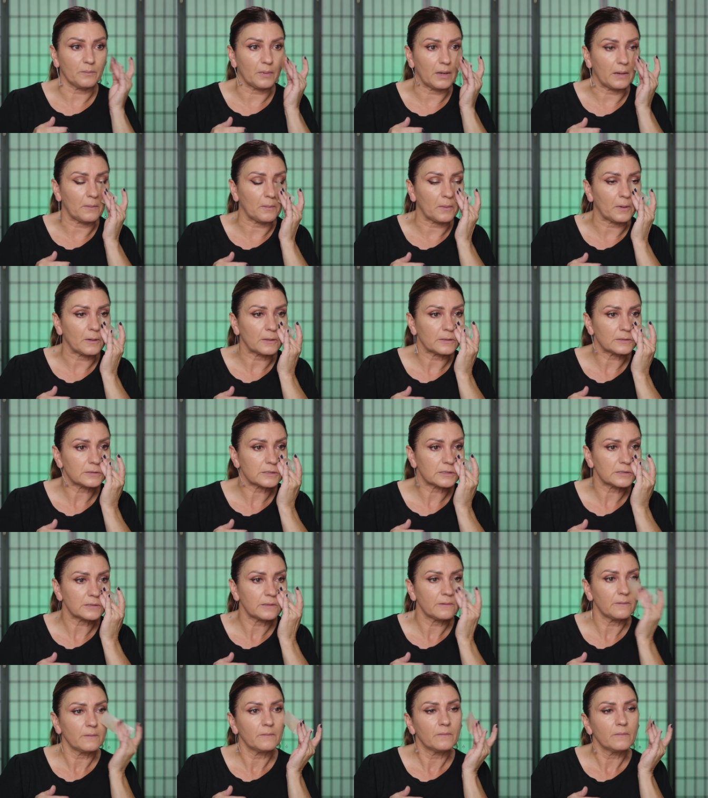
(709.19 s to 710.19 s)

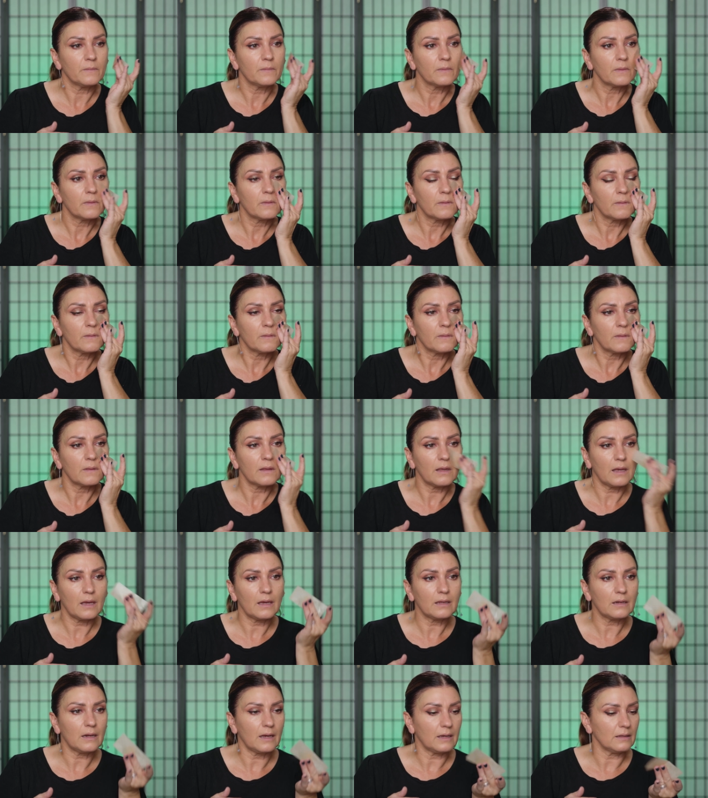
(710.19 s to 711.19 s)
papers,
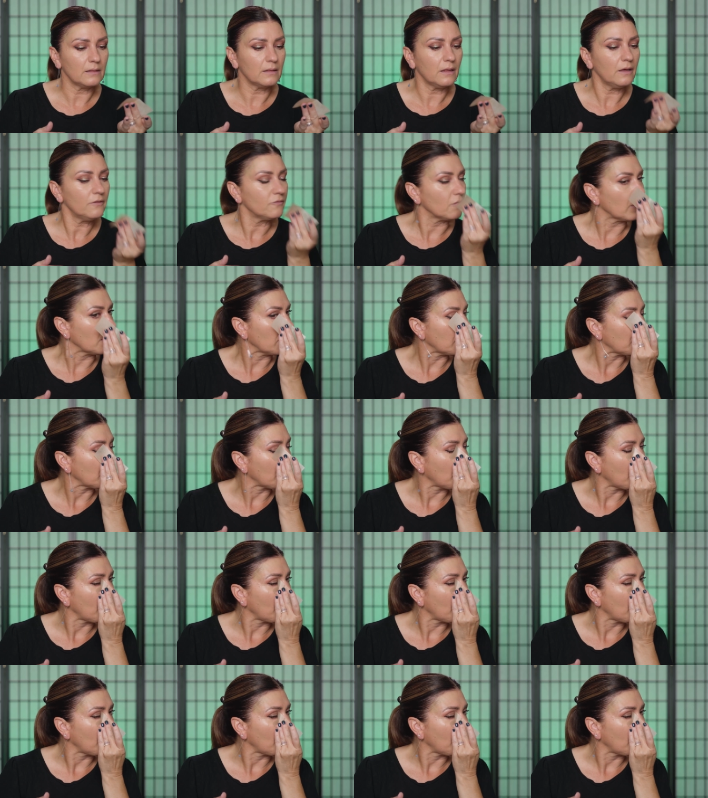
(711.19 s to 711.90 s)
and I love it.